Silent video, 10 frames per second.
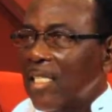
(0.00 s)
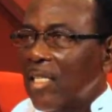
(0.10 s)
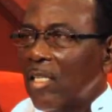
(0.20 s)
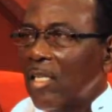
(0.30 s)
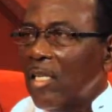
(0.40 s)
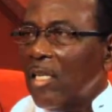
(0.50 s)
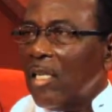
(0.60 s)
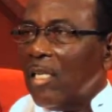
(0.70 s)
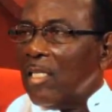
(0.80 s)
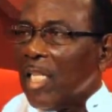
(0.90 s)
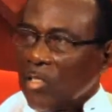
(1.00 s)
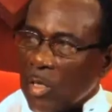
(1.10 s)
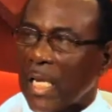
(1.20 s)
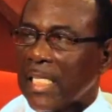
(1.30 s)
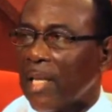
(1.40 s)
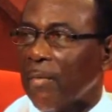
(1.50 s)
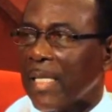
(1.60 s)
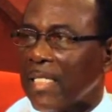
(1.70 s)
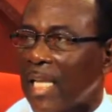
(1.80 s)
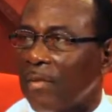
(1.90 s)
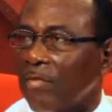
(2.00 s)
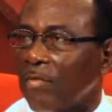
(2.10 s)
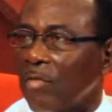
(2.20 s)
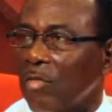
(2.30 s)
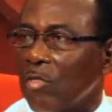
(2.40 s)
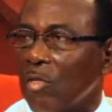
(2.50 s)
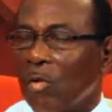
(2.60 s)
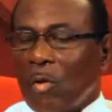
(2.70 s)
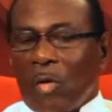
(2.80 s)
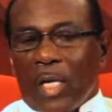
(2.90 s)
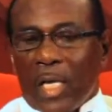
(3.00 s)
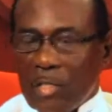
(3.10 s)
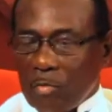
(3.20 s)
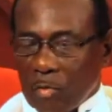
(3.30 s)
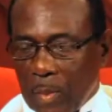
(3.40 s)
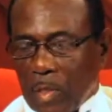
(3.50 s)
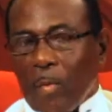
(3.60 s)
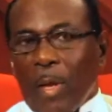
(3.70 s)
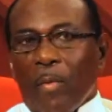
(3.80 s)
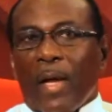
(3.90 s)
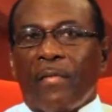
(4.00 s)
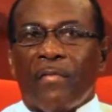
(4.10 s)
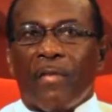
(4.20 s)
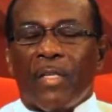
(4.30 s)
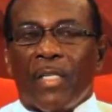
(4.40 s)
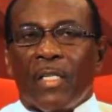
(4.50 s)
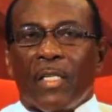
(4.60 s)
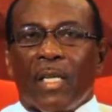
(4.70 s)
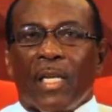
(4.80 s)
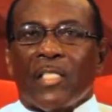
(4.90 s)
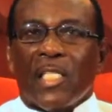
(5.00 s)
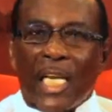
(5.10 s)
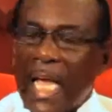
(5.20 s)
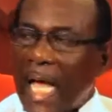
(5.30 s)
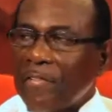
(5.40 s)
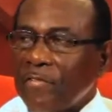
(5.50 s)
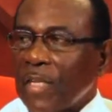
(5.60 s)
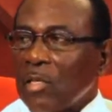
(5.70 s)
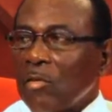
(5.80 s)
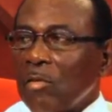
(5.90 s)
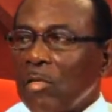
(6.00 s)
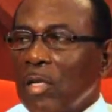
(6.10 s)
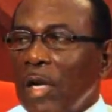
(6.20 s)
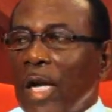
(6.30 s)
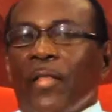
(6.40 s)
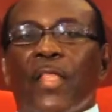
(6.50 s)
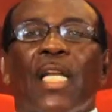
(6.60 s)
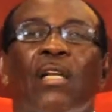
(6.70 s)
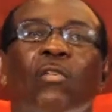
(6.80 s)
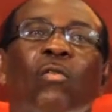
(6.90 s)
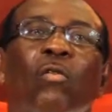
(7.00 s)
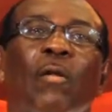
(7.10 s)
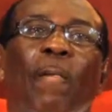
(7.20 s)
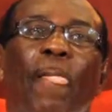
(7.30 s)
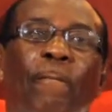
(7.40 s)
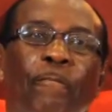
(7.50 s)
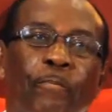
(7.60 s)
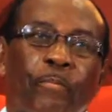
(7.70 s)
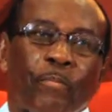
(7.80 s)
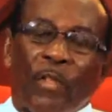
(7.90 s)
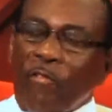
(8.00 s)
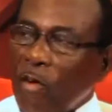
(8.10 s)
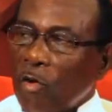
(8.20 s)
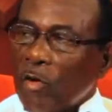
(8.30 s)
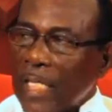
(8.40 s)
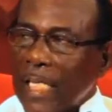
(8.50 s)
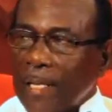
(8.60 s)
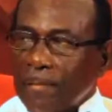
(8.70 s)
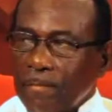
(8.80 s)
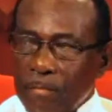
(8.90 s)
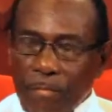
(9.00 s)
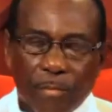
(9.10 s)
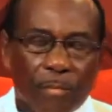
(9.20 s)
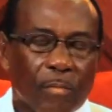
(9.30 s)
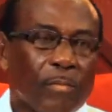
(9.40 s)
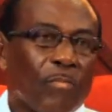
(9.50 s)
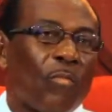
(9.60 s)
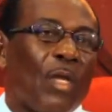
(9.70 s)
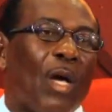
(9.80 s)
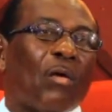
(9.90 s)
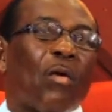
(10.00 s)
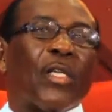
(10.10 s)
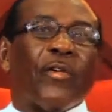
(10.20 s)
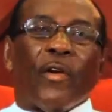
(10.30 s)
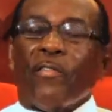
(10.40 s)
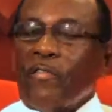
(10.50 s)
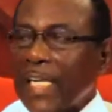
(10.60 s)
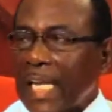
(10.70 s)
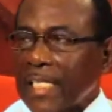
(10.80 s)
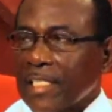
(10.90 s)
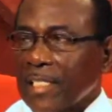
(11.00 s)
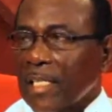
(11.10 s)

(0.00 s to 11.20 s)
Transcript: Mm -hmm. That's what I tell myself, you know, and I speak to my wife, and she laugh, you know, and then I call the following day. I call Gregory Fernandez.